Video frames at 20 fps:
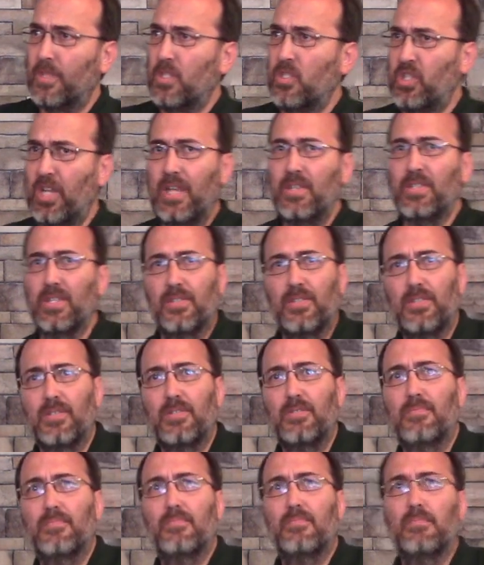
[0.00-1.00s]

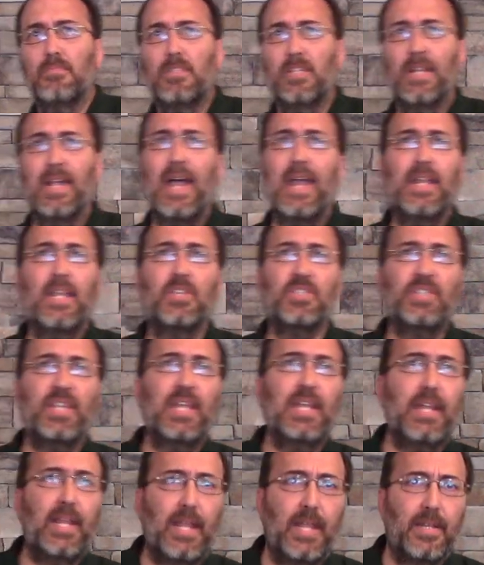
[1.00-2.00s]
Jesus, denying his
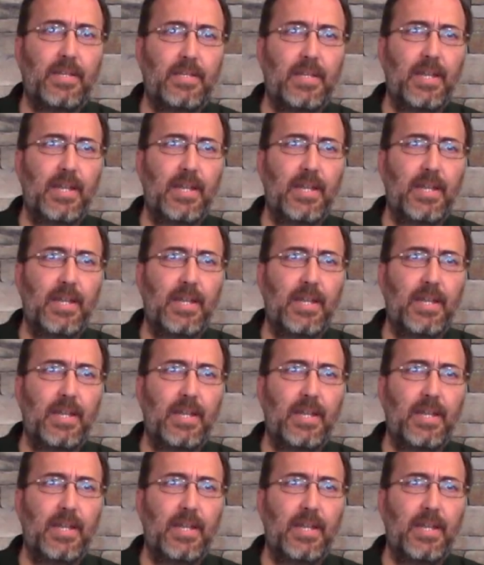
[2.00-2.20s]
deity,